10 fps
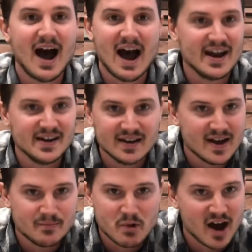I
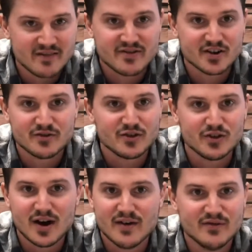am not
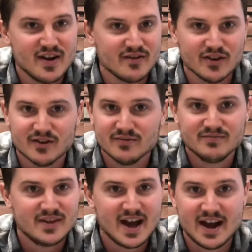fearful. I've never
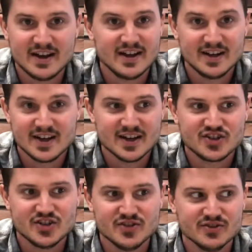had any
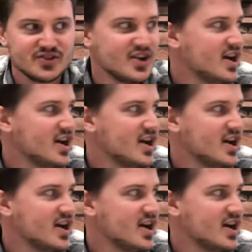issues.